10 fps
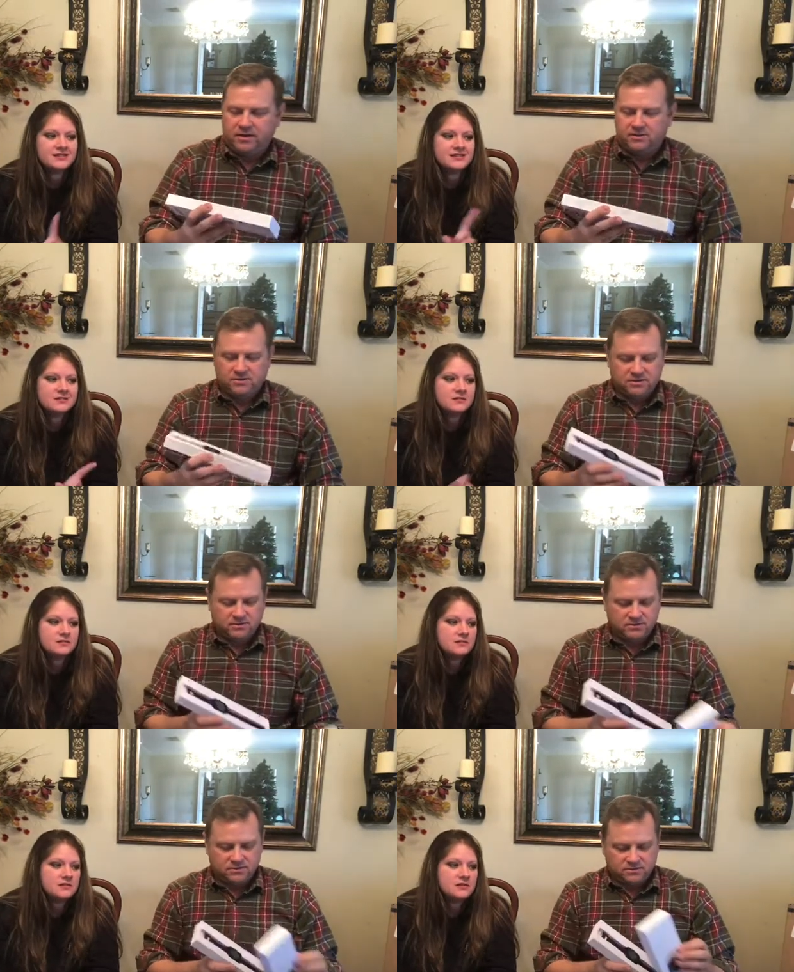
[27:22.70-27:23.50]
Speaker 1: good stuff.
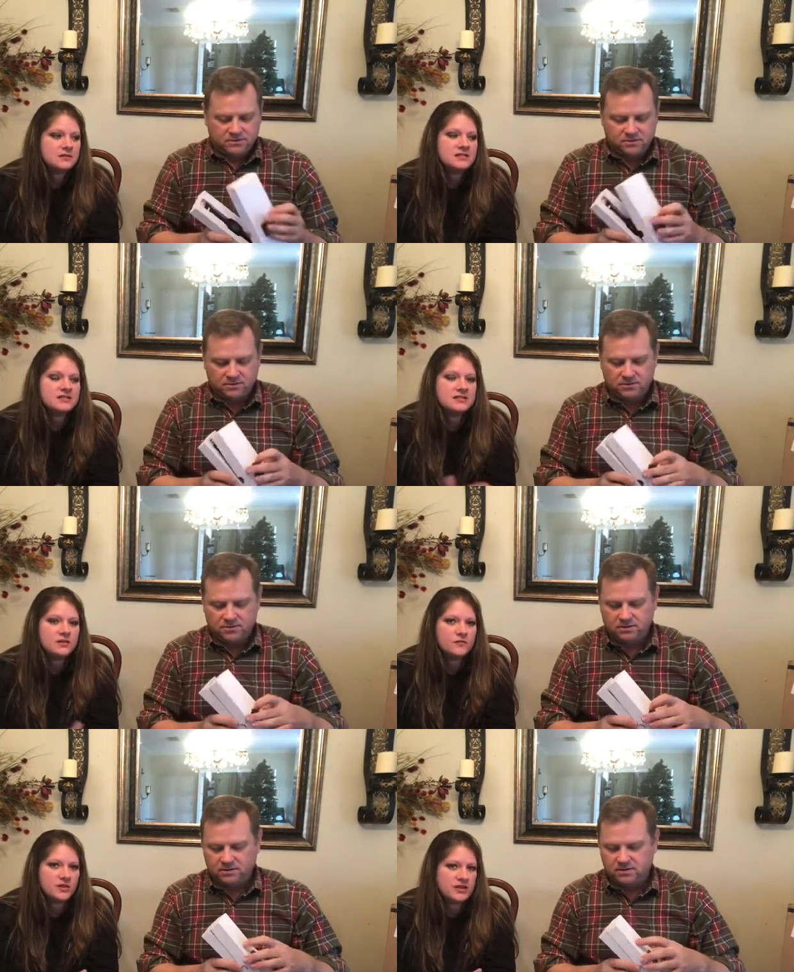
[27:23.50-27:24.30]
So
Speaker 2: These sell
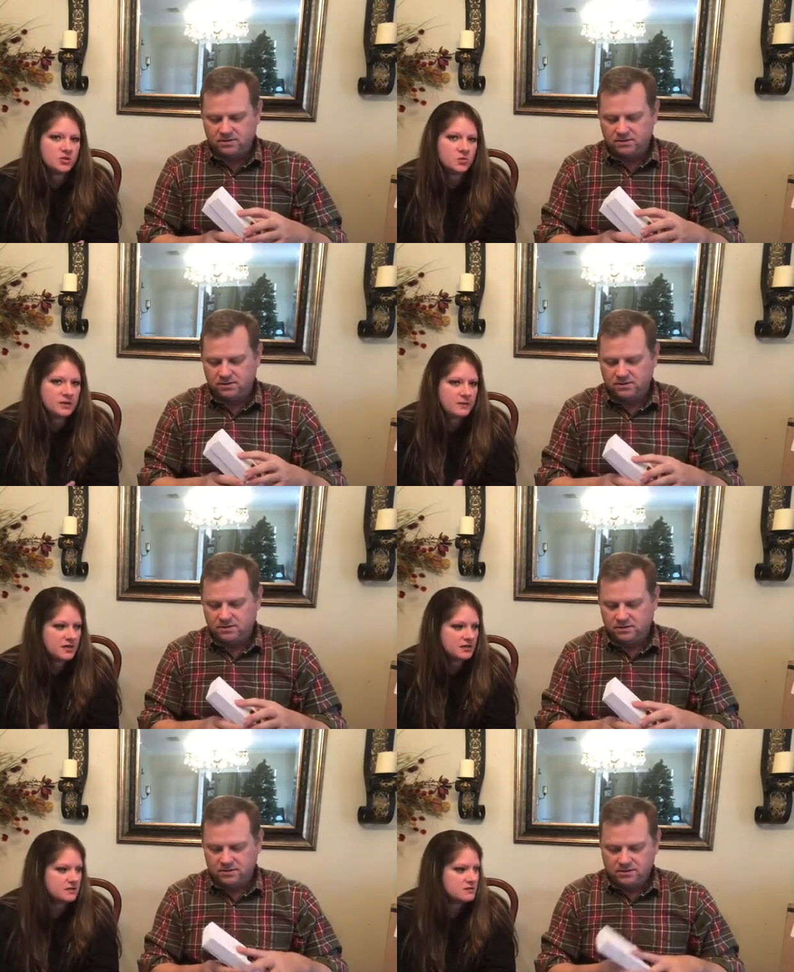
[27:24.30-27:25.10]
for like 20
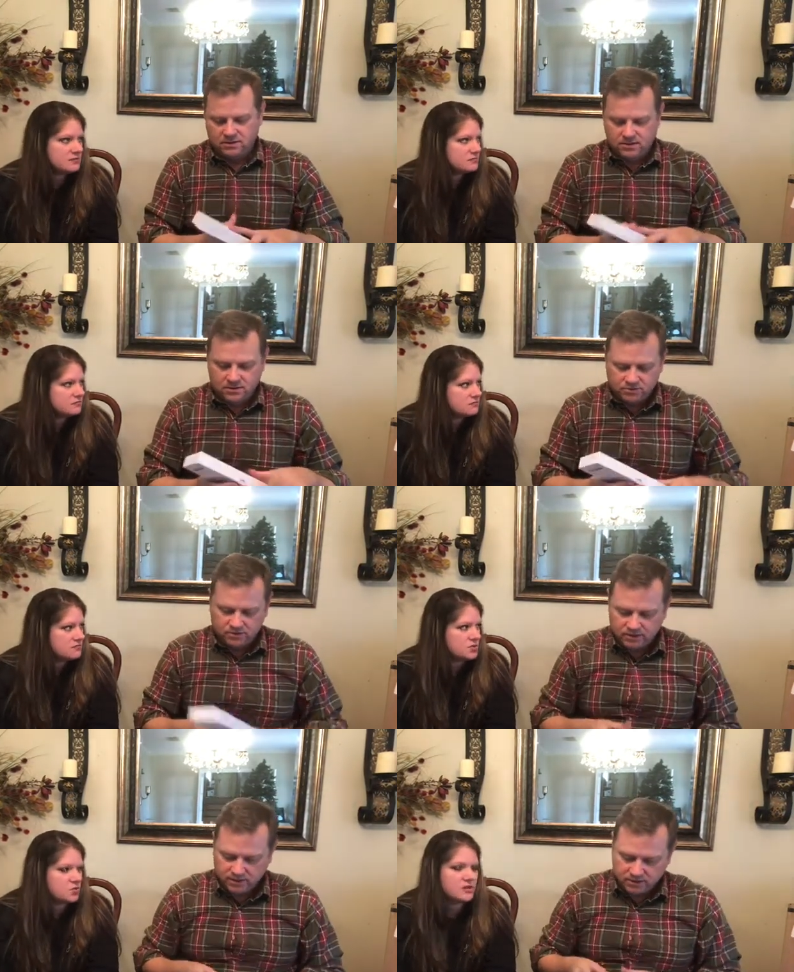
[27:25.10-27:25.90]
bucks.
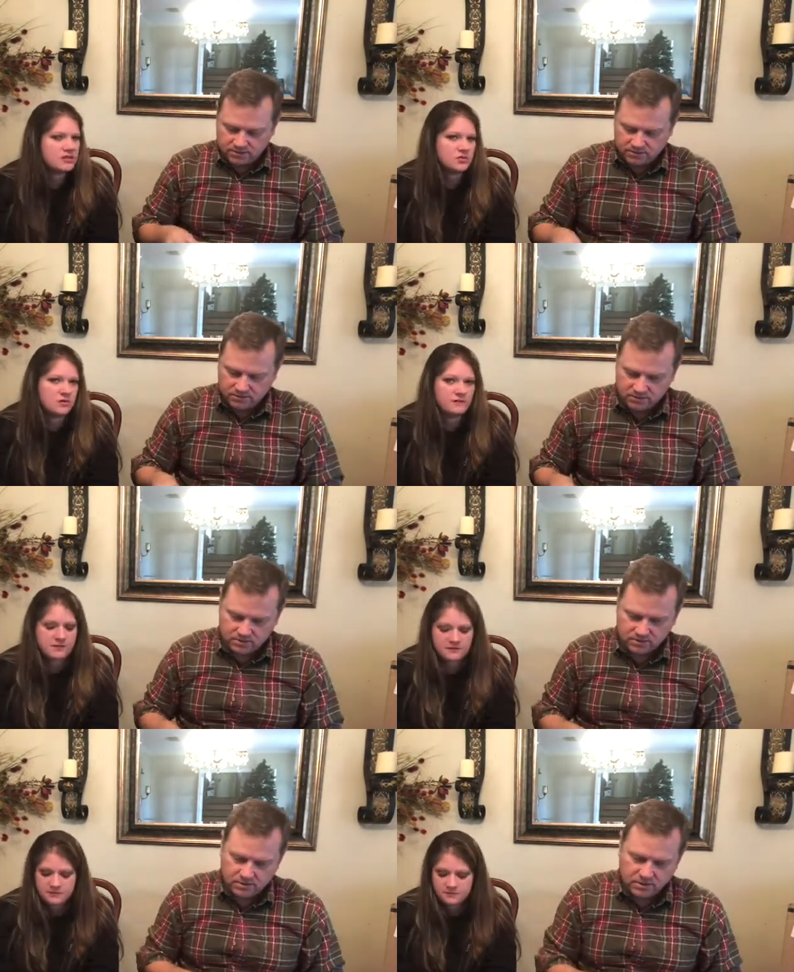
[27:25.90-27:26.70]
Speaker 1: 20 20,
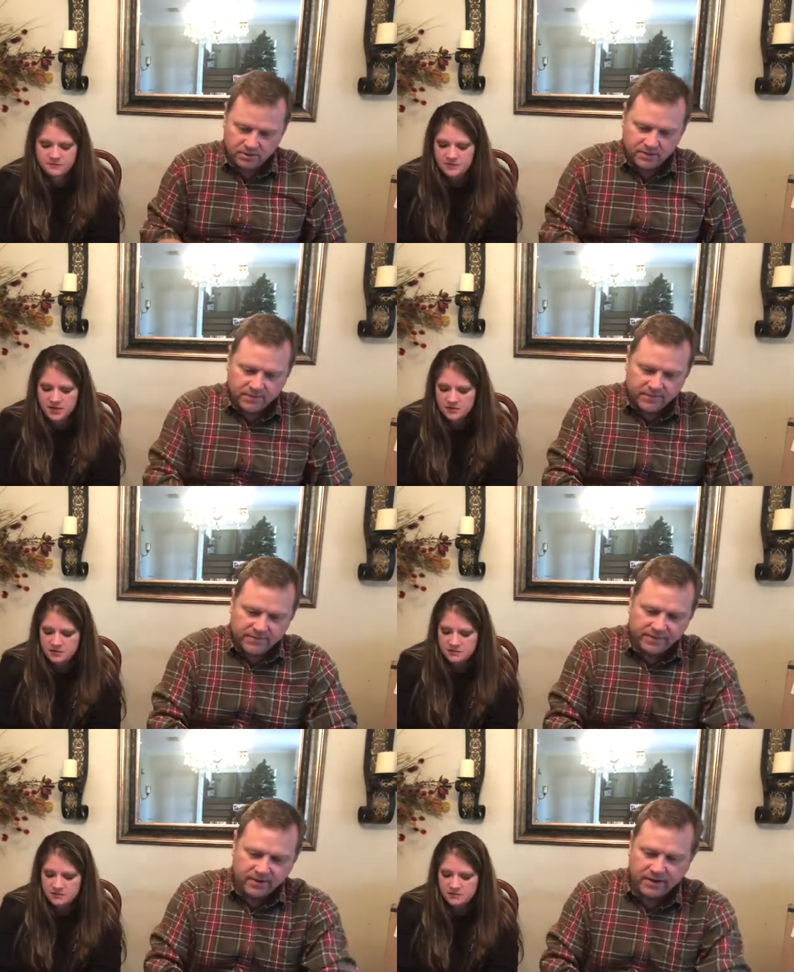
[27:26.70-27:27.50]
25
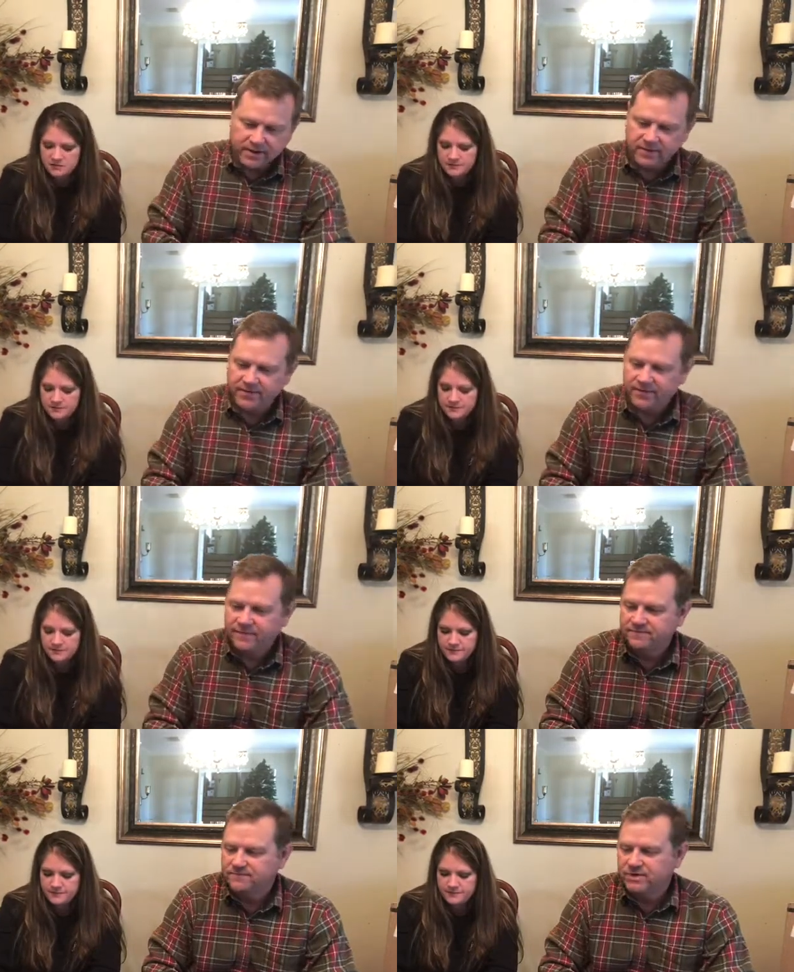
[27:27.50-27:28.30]
bucks. Okay.
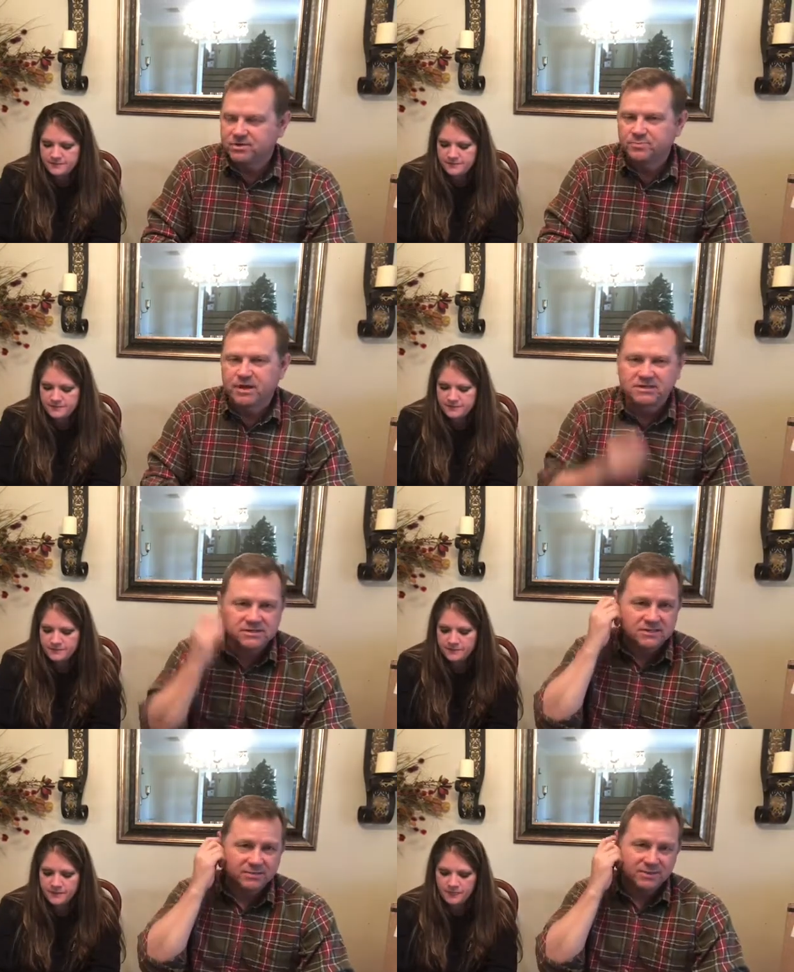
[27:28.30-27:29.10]
First box
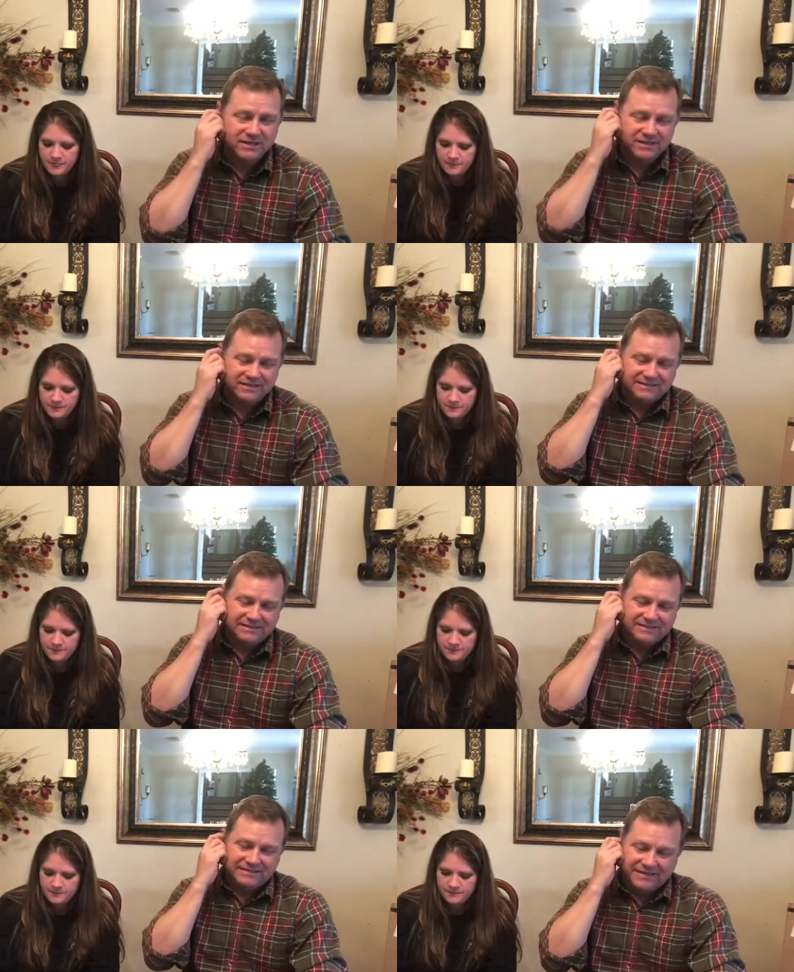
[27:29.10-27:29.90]
is complete.
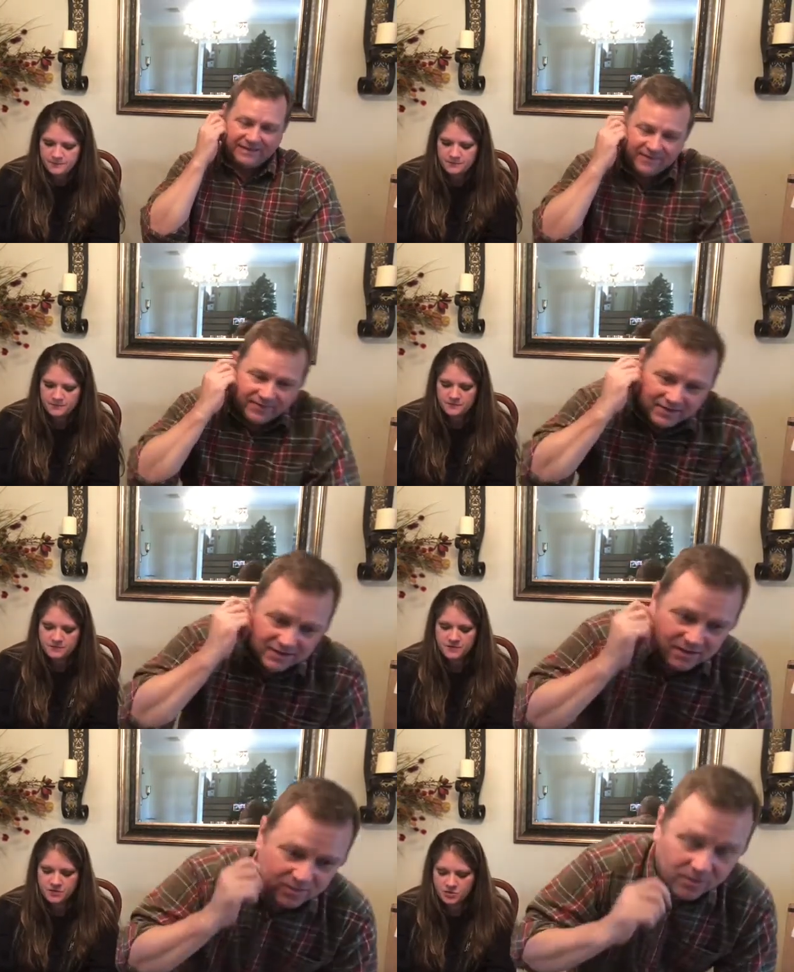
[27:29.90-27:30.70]

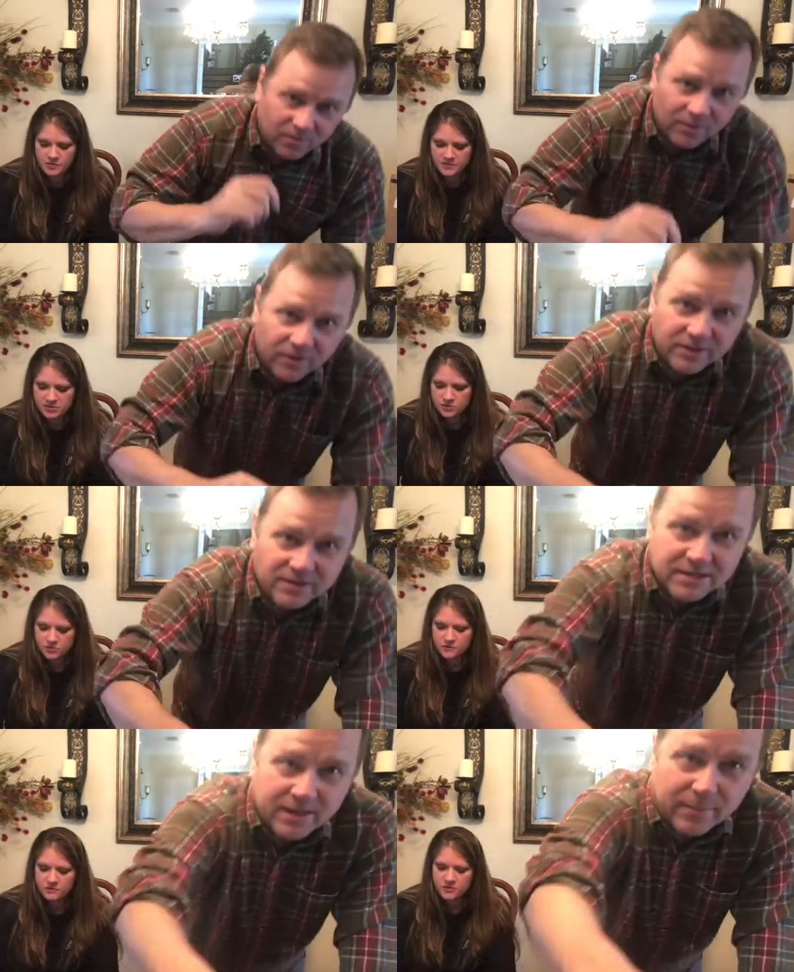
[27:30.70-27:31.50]
Do you want me to the second